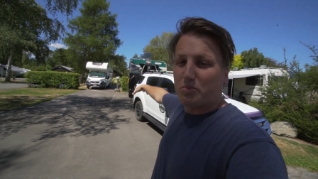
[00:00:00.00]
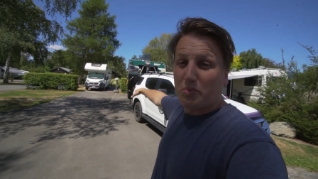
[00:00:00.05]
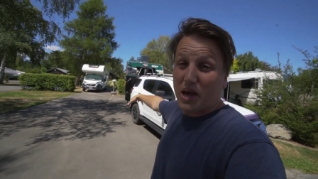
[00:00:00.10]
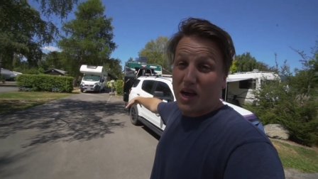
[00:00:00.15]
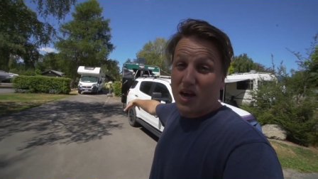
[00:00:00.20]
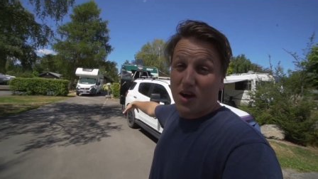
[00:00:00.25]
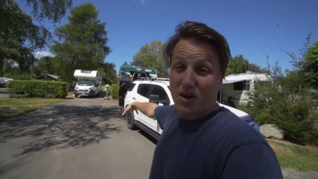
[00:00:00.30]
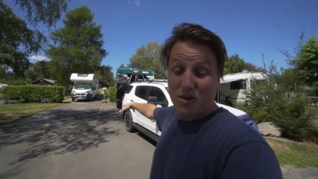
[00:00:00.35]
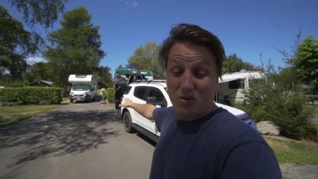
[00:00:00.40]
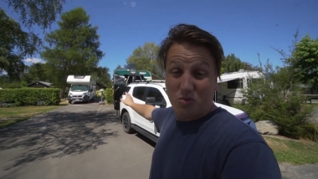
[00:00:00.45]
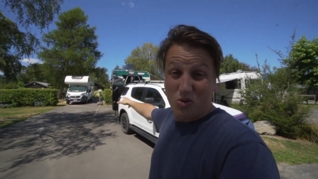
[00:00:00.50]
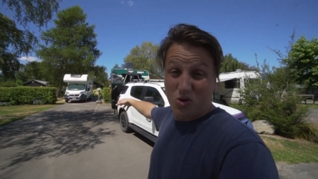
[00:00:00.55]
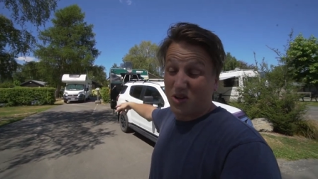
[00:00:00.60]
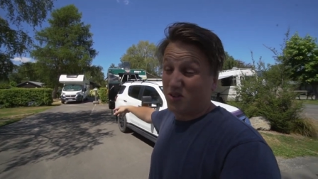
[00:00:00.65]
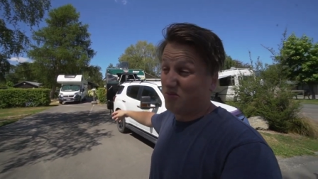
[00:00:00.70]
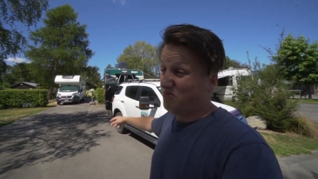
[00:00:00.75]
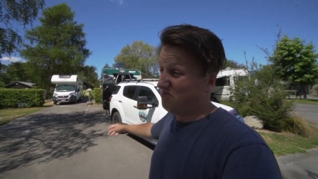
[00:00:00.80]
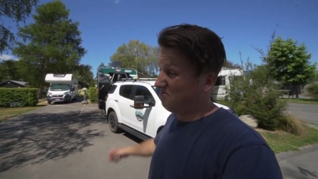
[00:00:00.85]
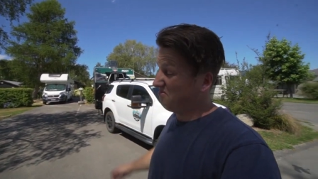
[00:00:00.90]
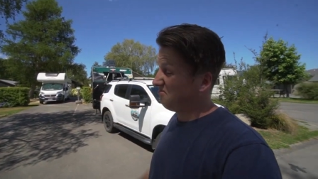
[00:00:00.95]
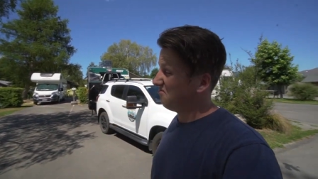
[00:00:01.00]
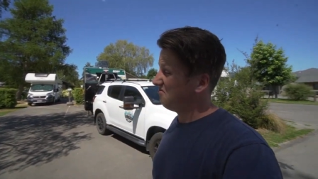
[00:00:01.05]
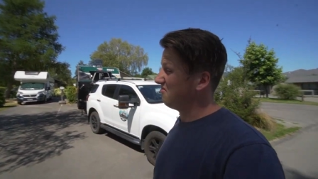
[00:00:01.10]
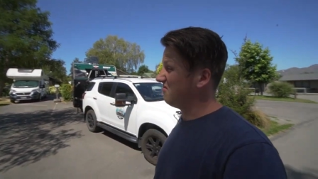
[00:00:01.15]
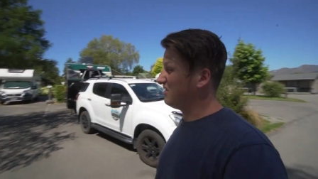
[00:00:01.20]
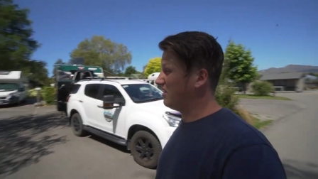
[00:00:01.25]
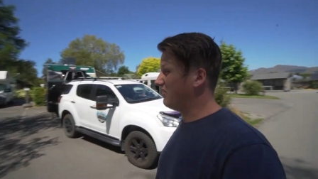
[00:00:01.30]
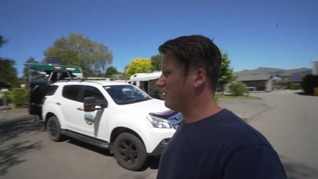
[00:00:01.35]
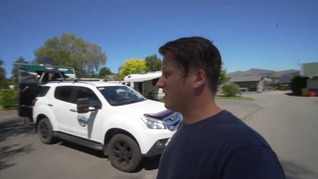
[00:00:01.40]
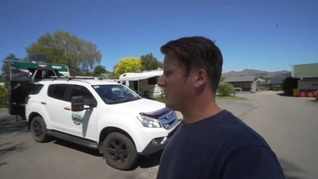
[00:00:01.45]
power, water,
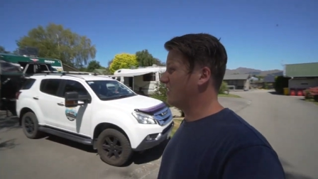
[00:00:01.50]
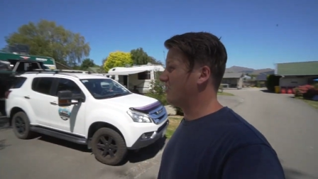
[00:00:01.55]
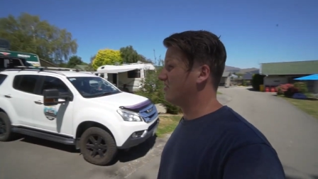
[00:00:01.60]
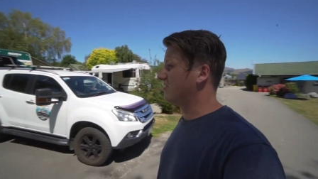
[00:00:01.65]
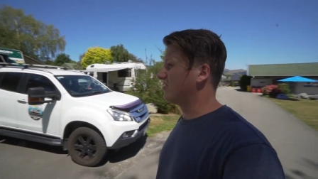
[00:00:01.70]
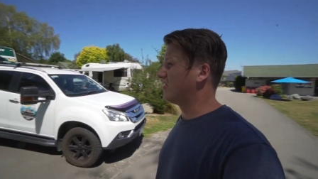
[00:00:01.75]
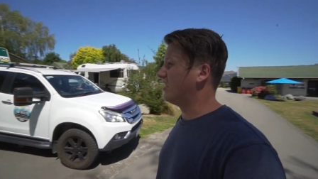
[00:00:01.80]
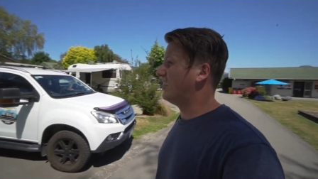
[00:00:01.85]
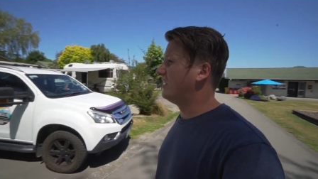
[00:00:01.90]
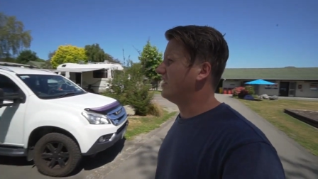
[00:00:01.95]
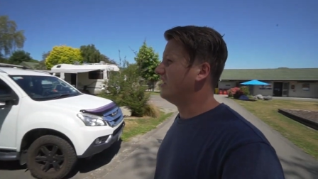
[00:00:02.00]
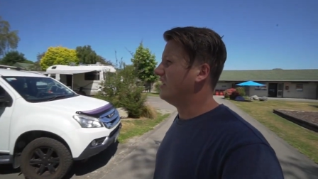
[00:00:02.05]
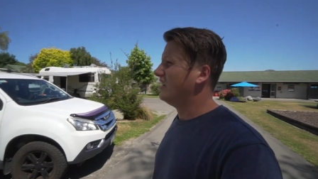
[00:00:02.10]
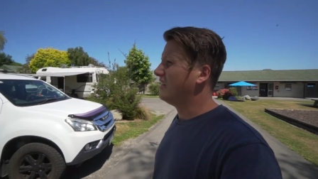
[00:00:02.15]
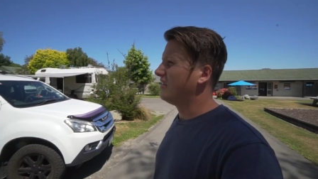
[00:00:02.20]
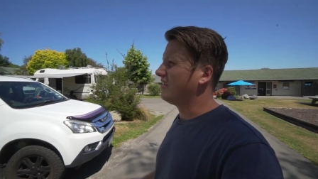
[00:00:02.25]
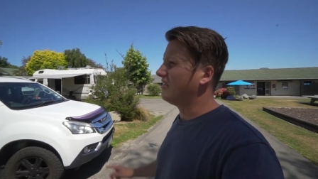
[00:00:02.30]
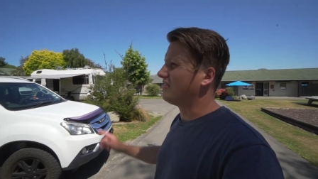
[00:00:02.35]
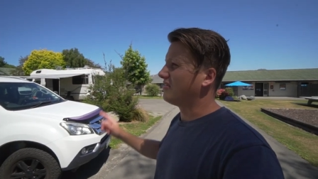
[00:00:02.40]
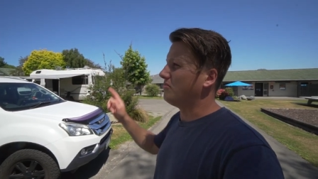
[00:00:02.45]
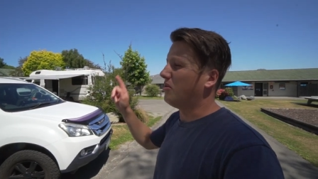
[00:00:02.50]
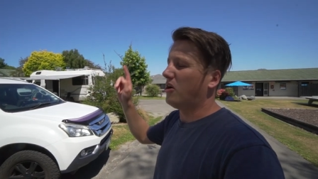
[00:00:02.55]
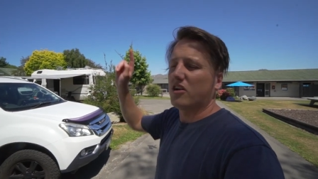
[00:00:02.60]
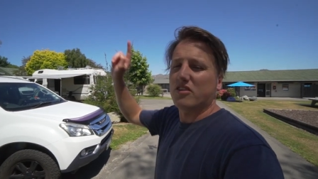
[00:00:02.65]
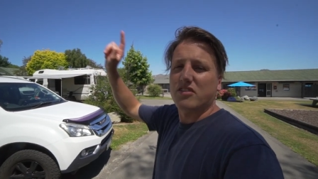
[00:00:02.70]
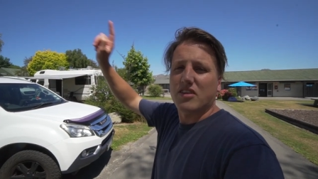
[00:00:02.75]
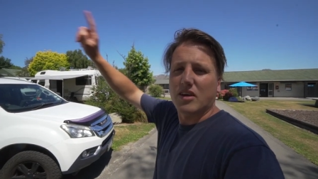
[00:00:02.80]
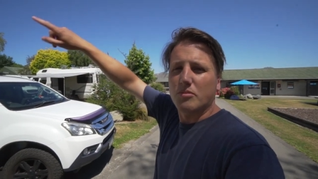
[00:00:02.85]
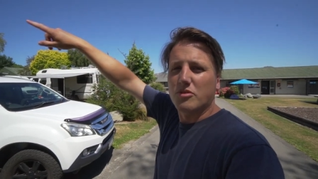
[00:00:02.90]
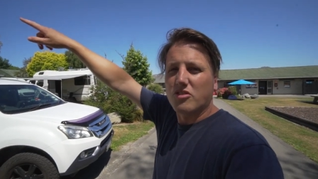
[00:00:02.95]
everything on site. There's some
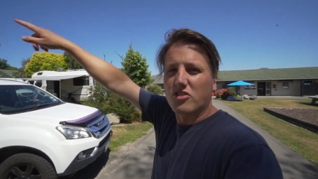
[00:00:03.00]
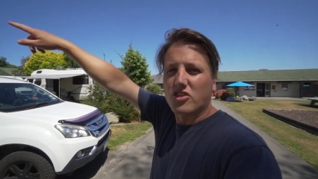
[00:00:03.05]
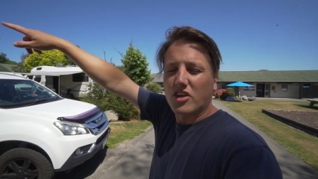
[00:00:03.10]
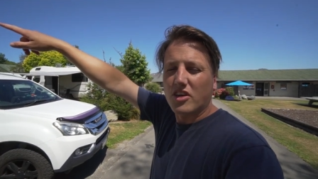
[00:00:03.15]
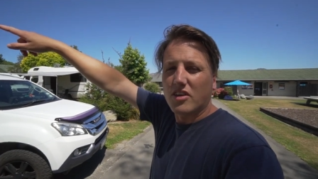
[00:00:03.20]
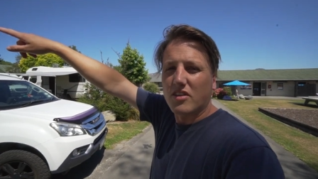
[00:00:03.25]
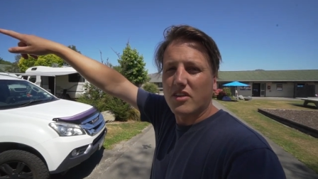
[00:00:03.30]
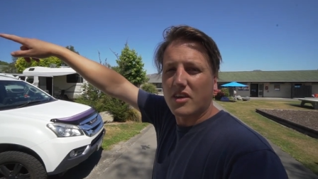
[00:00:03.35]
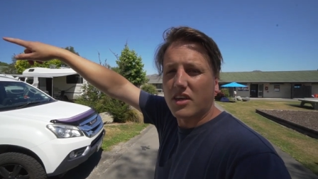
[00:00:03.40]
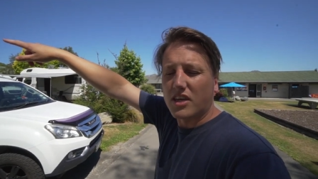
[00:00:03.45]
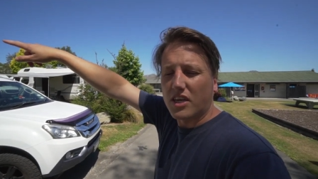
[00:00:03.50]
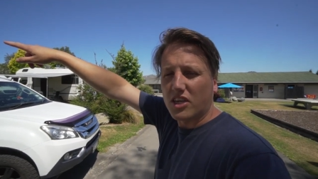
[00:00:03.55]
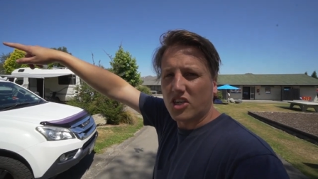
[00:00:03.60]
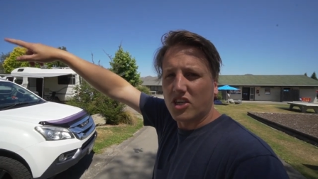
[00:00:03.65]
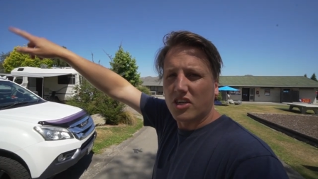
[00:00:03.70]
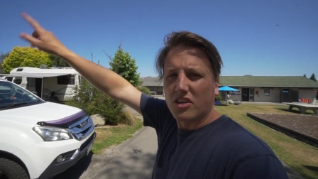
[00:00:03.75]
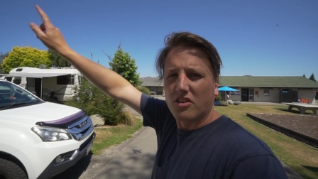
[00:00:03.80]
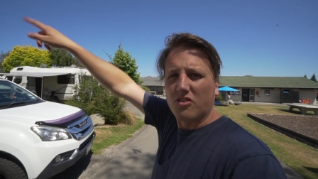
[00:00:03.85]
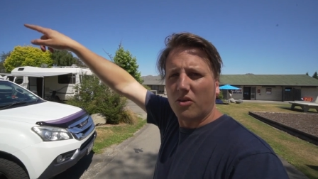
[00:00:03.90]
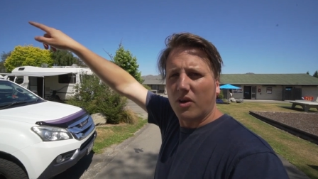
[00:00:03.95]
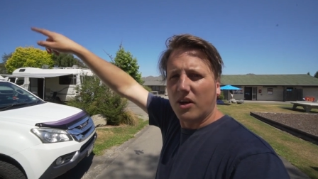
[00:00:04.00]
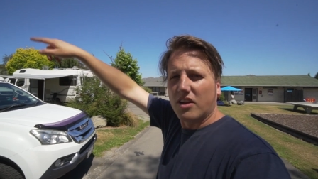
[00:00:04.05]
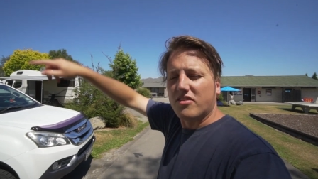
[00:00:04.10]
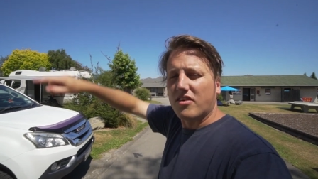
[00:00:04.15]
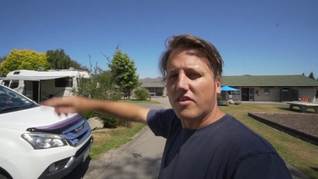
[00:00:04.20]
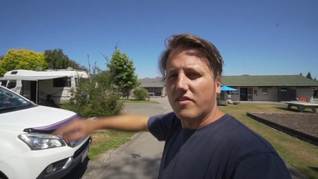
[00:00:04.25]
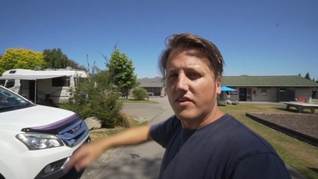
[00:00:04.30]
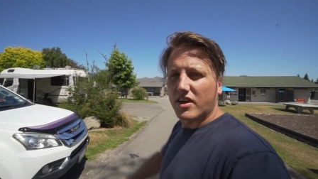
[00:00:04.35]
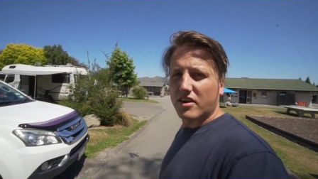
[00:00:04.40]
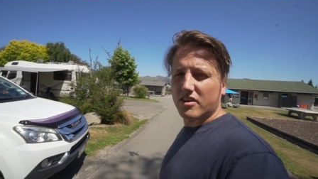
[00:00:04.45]
hot tubs, I'll show you the kitchen and toilets
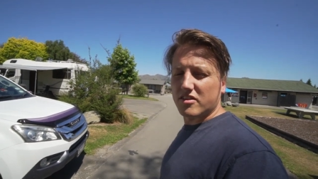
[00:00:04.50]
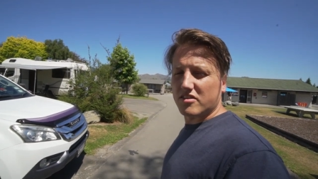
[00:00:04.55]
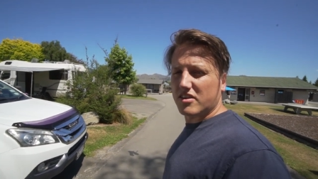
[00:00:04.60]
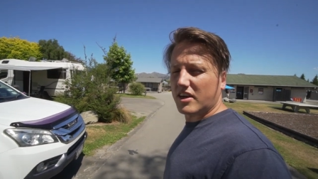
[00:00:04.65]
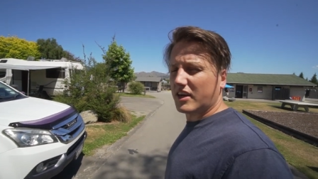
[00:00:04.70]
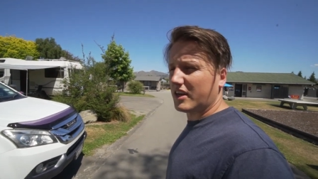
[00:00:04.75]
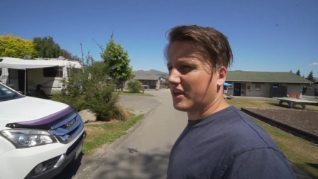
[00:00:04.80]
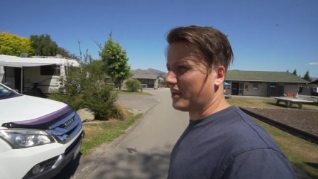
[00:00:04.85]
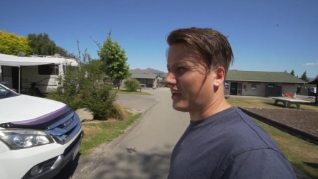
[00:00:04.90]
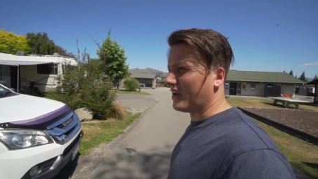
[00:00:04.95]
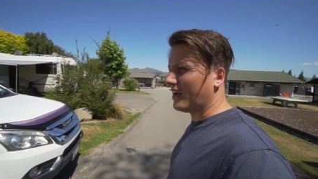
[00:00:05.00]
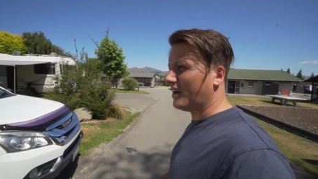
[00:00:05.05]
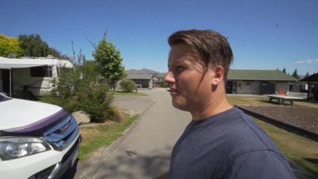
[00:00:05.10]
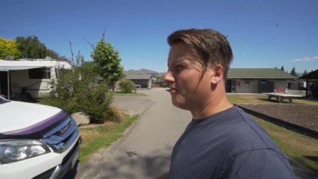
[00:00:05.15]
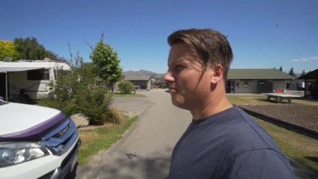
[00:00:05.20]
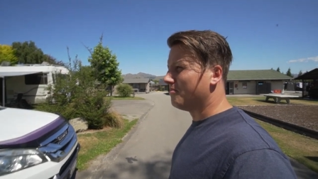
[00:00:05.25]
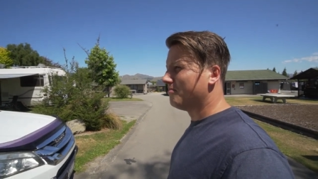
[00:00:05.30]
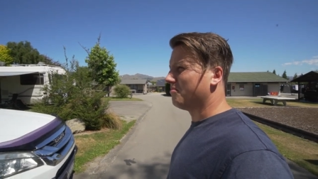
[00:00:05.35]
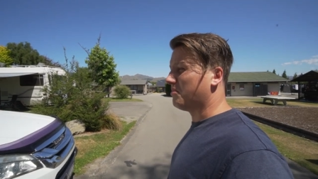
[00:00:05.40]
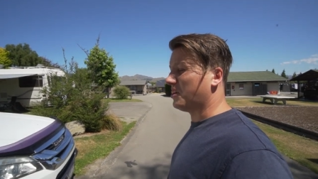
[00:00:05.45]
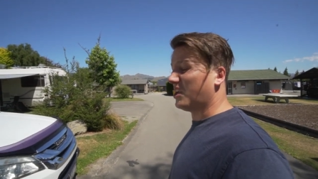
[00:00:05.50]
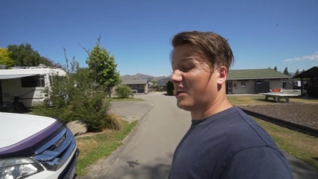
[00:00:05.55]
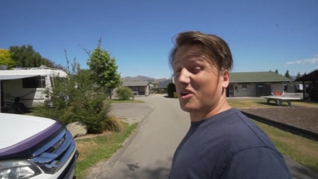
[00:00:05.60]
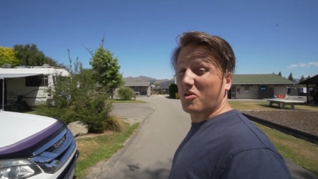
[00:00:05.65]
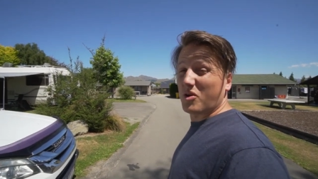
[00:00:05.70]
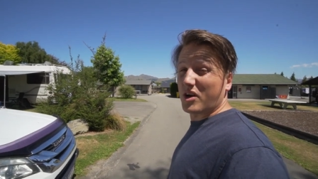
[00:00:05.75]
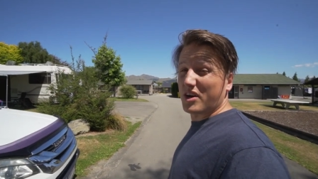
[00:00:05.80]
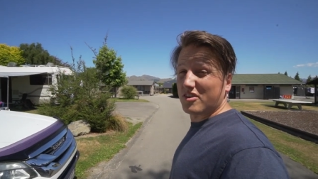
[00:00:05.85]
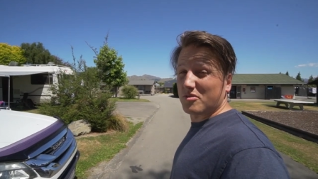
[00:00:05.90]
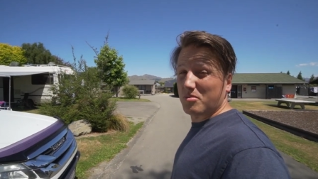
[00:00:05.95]
over here in a sec. Um, but yeah,
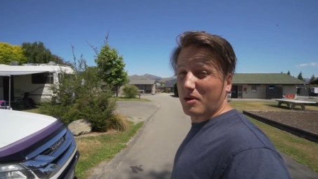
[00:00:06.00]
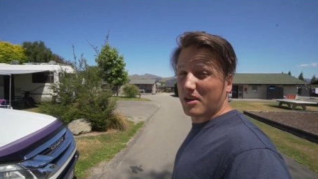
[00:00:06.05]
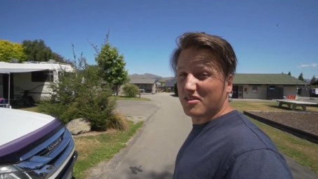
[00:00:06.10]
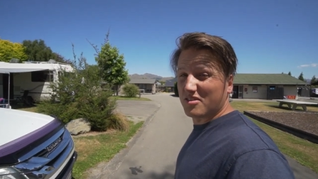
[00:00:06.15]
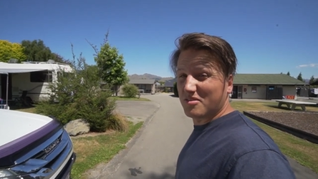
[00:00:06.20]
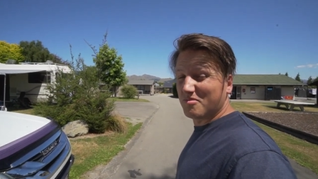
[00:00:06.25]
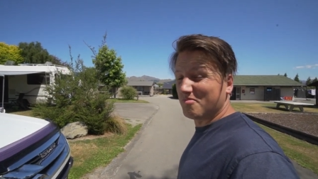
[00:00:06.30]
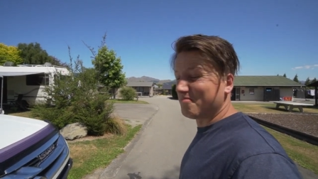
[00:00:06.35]
quite a nice place.